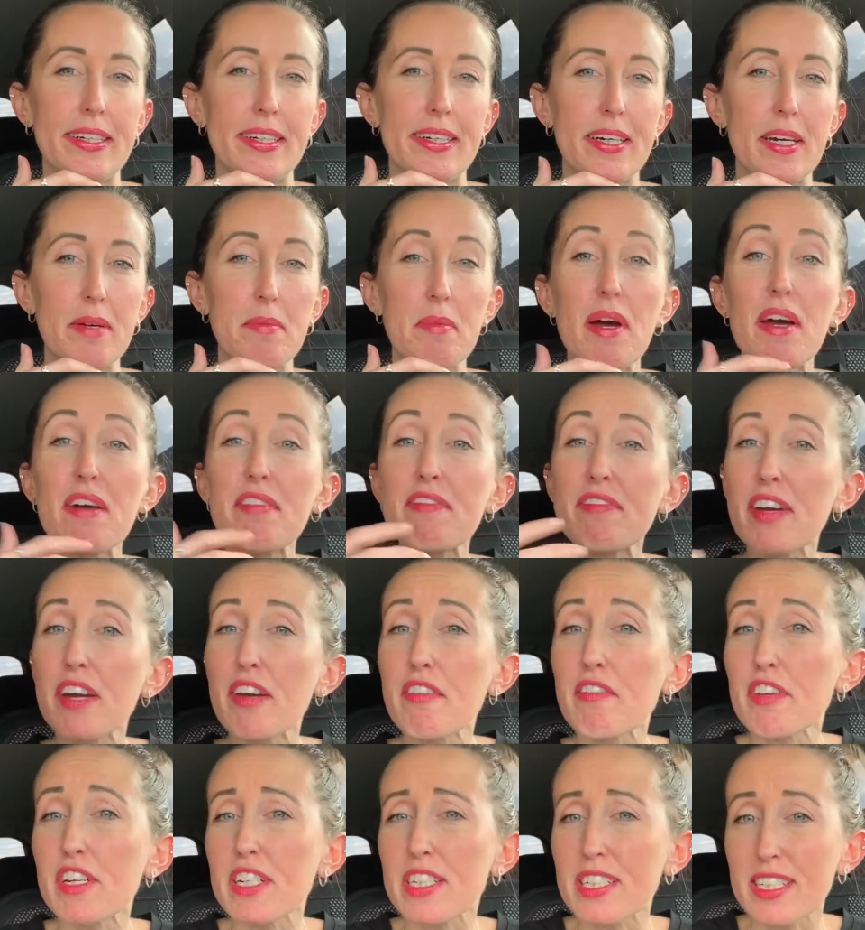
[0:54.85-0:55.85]
And my
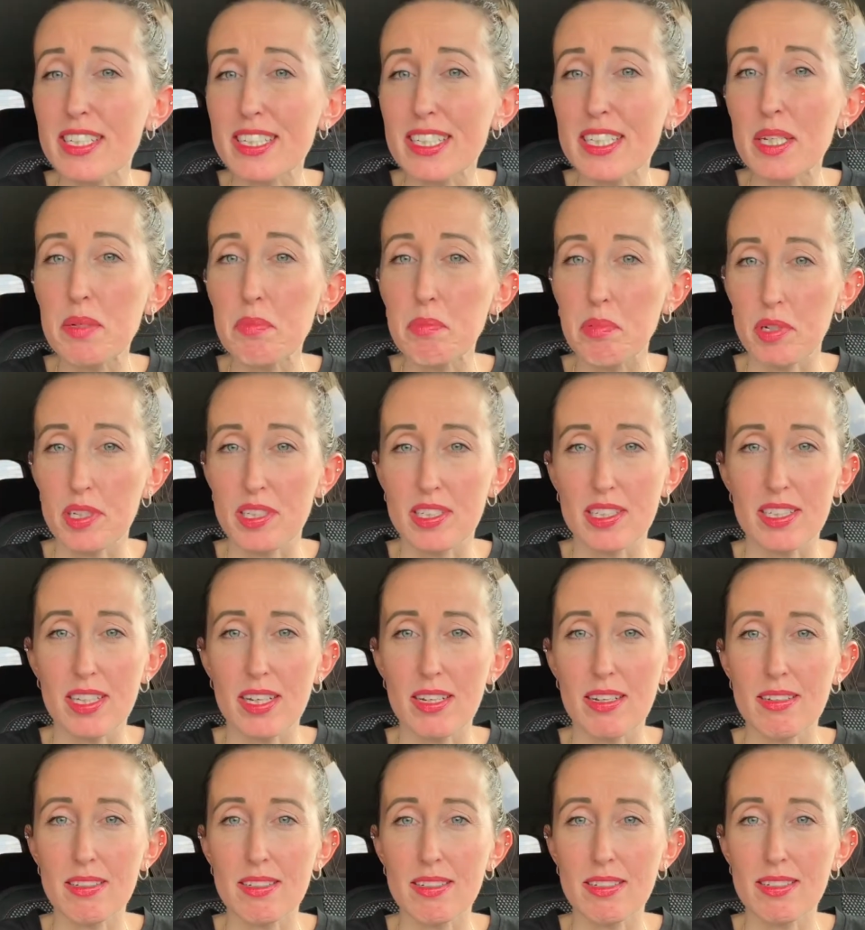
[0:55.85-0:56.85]
favorite Disney
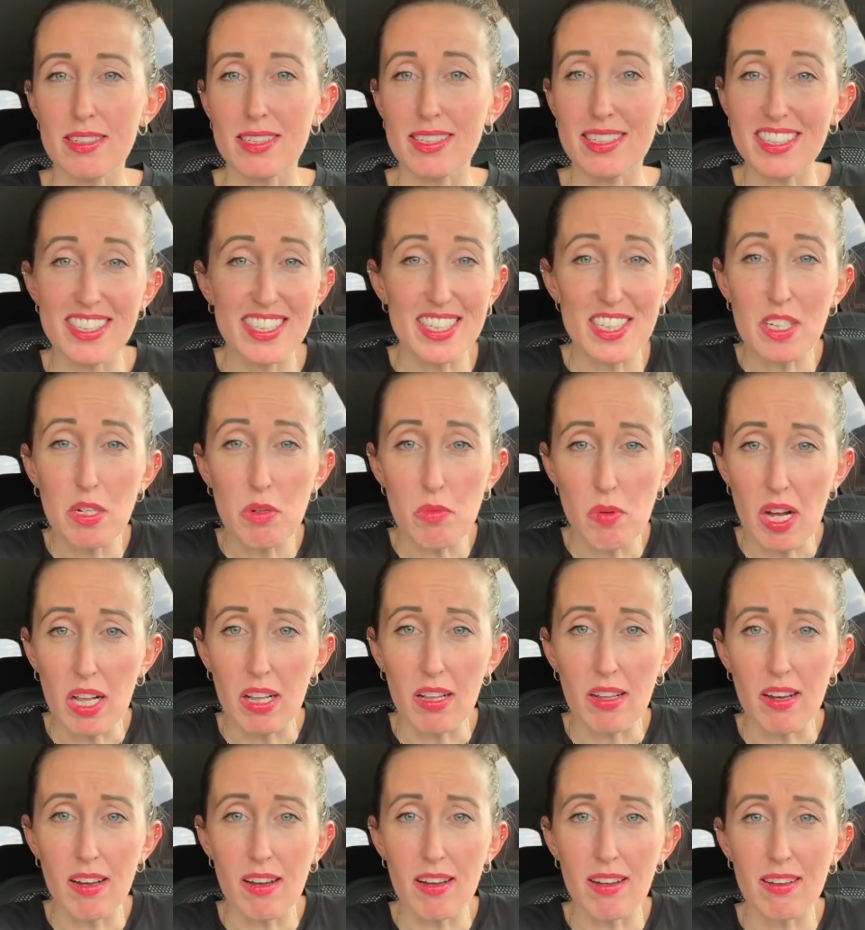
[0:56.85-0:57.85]
princess is
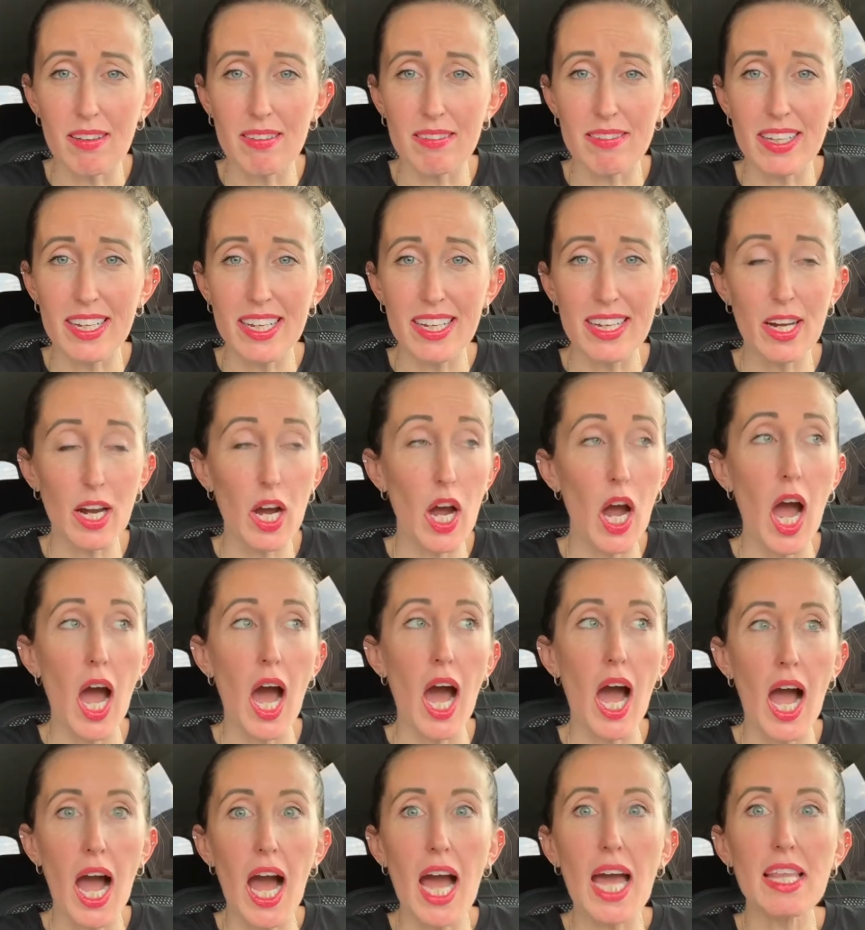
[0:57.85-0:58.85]
Cinderella. Like,
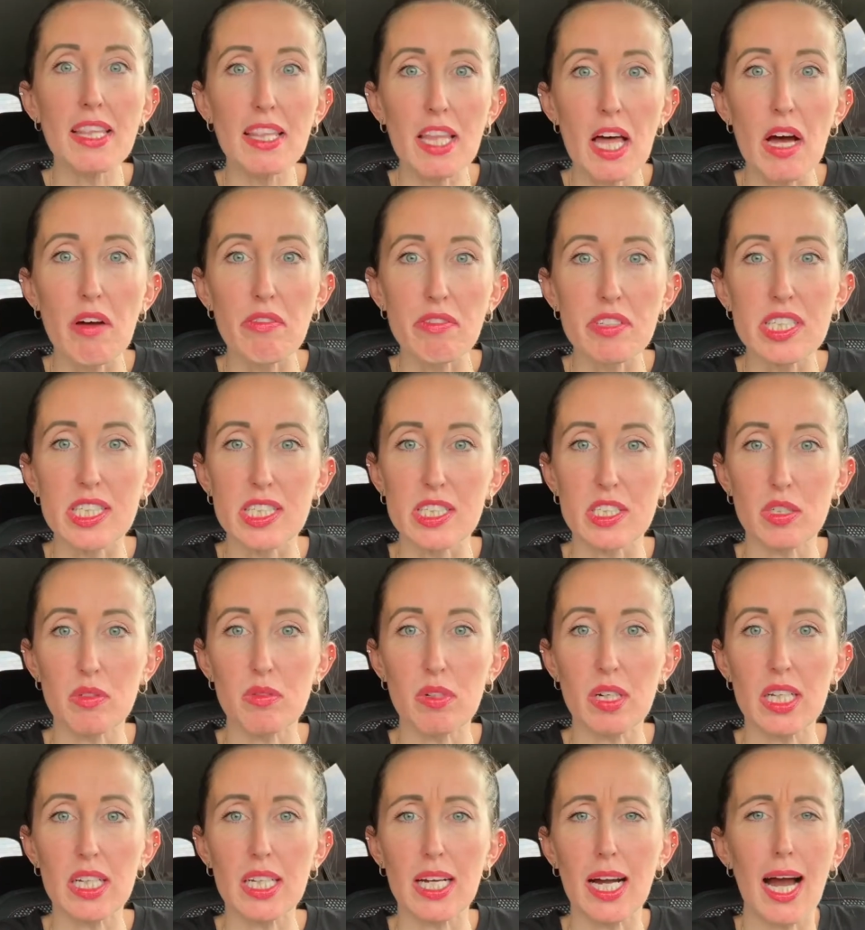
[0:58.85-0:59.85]
I love
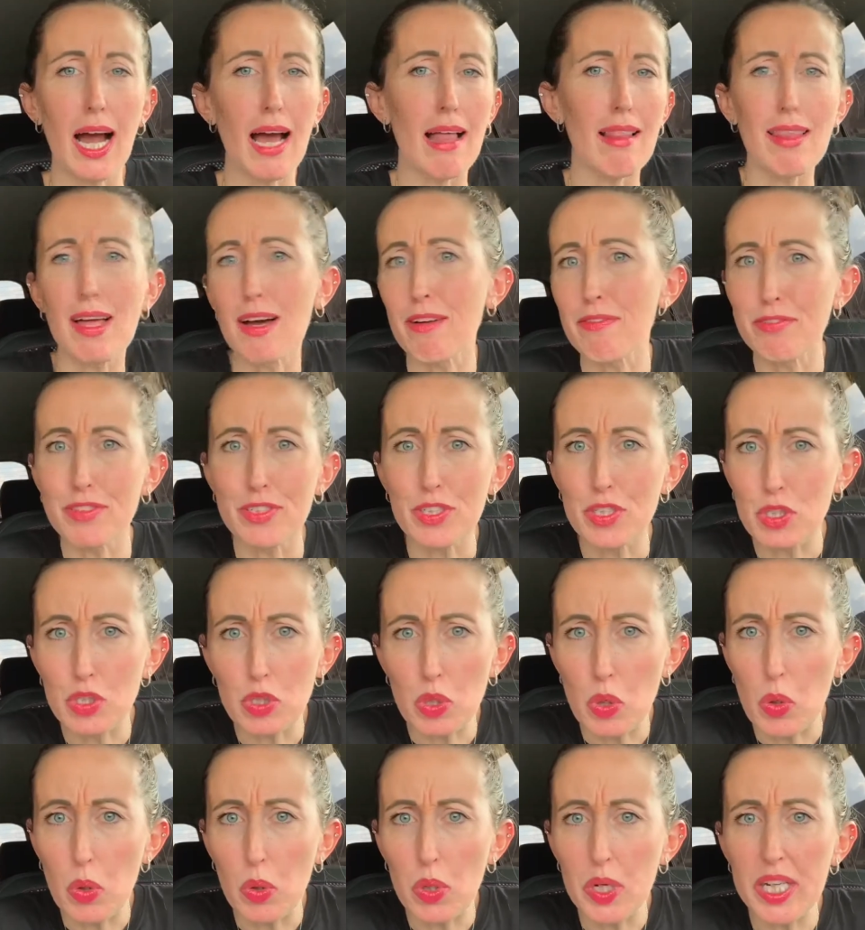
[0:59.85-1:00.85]
Cinderella. I love the
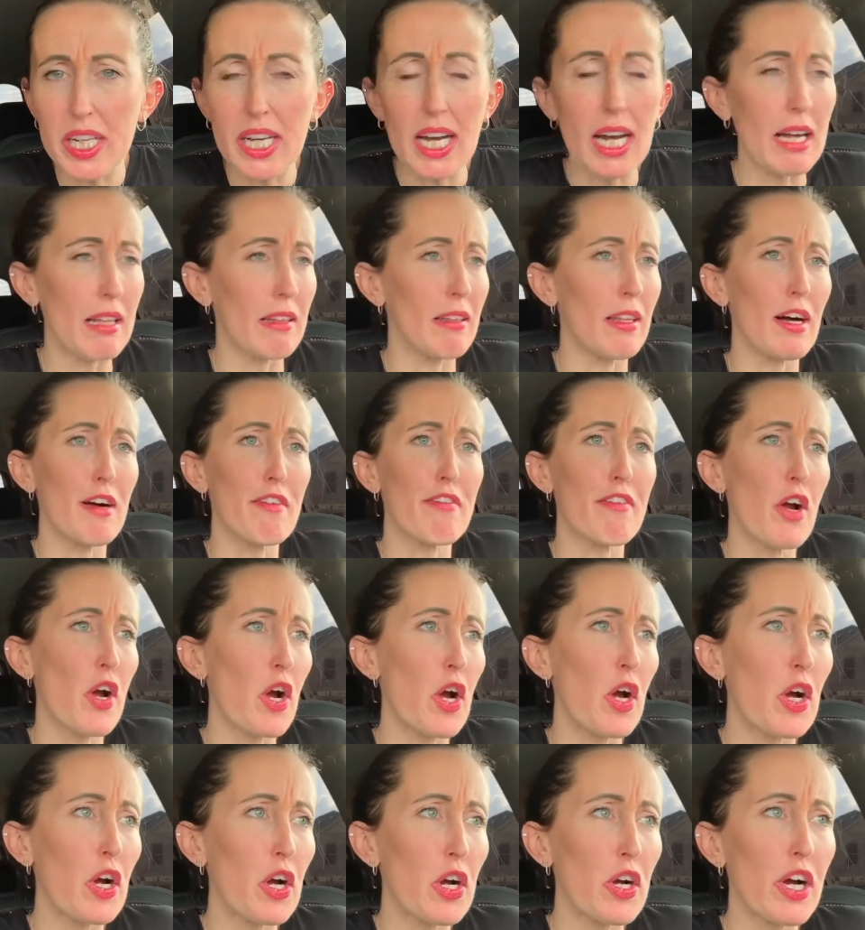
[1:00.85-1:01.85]
story. I love
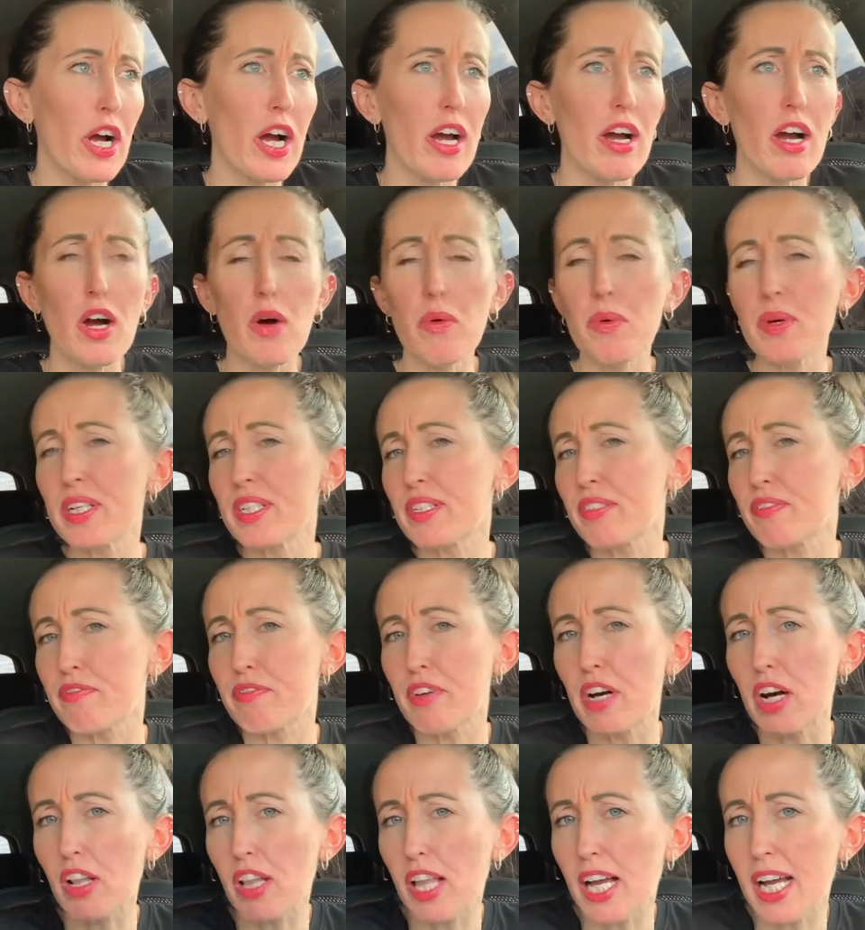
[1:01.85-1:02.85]
her. I always
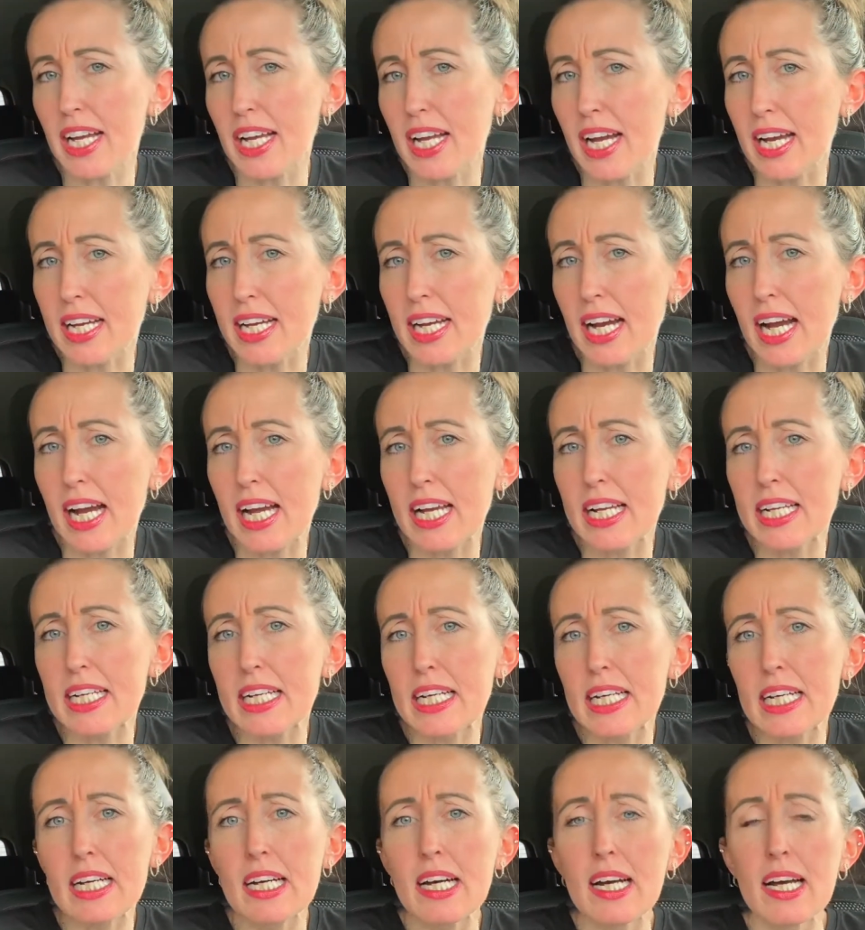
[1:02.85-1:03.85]
felt like I kind
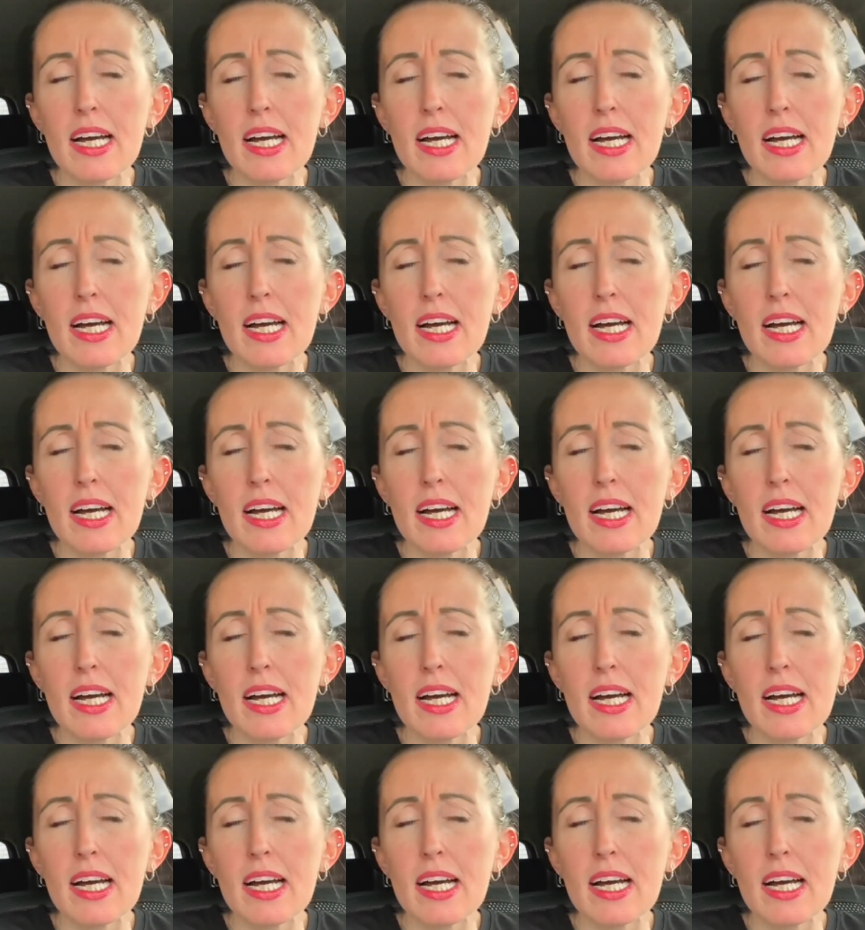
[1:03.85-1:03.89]
of,